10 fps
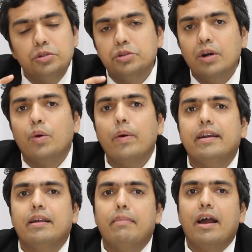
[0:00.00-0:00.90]
should
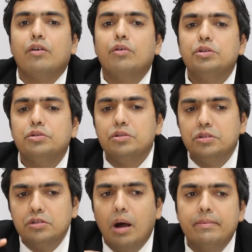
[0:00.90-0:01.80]
quit tobacco. You should
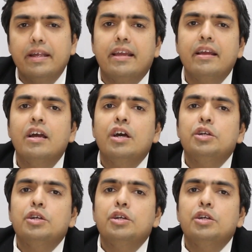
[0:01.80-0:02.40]
stop taking.